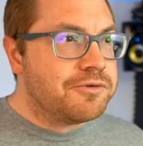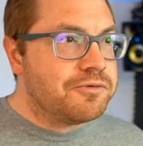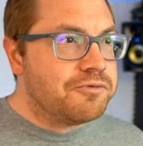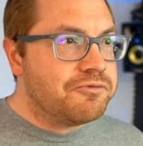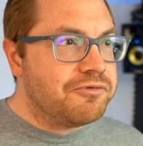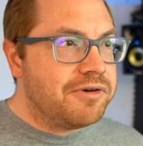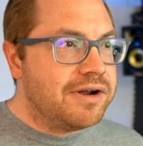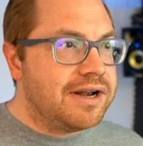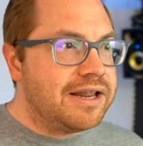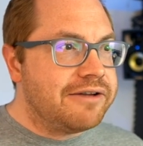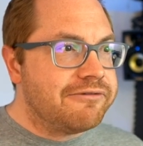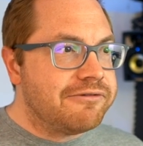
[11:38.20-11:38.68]

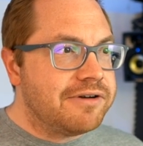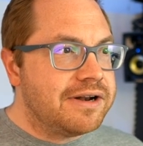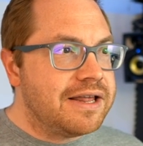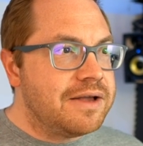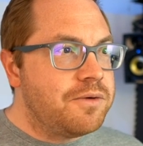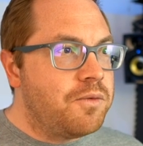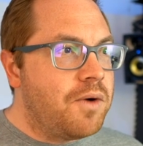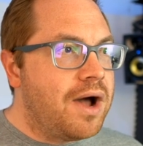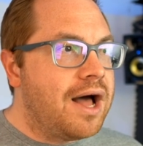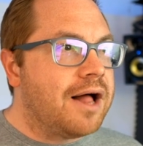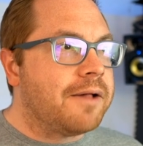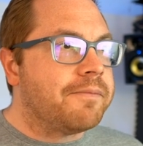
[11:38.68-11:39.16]
really, really
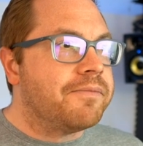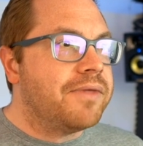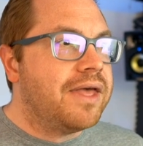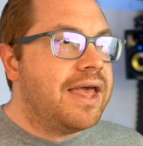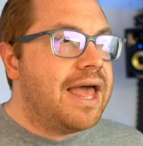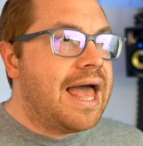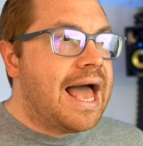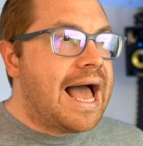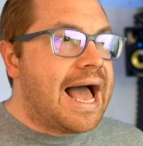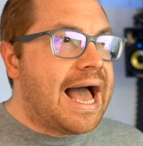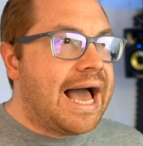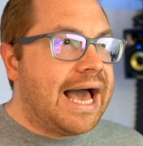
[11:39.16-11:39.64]
well.
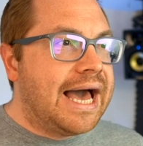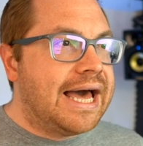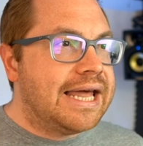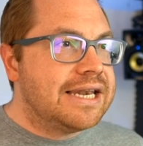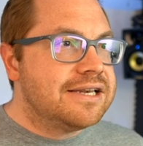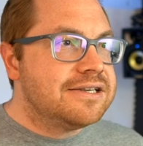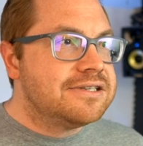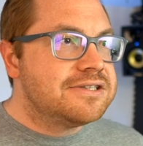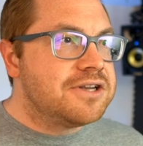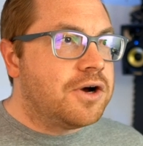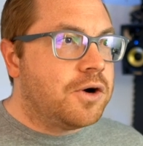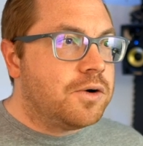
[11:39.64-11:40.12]

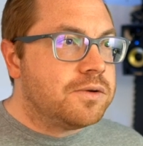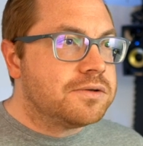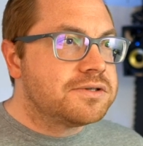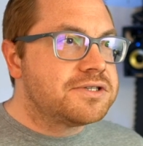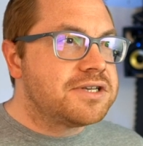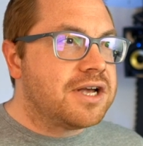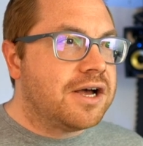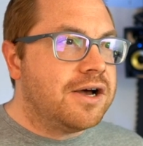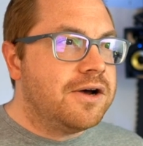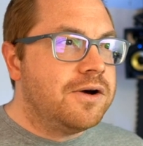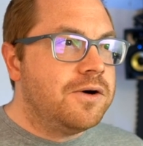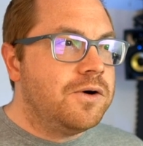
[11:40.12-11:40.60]
And
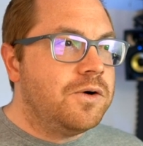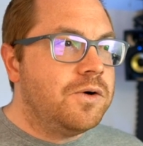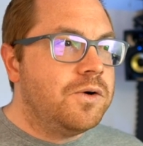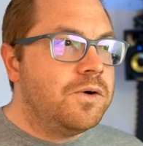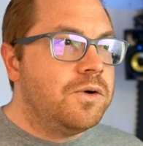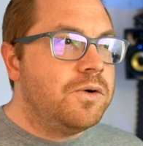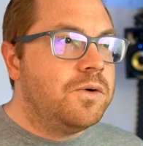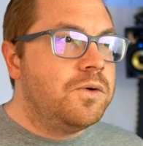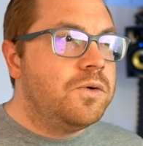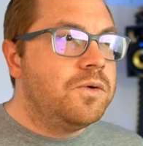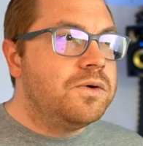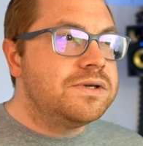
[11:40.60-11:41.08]
also,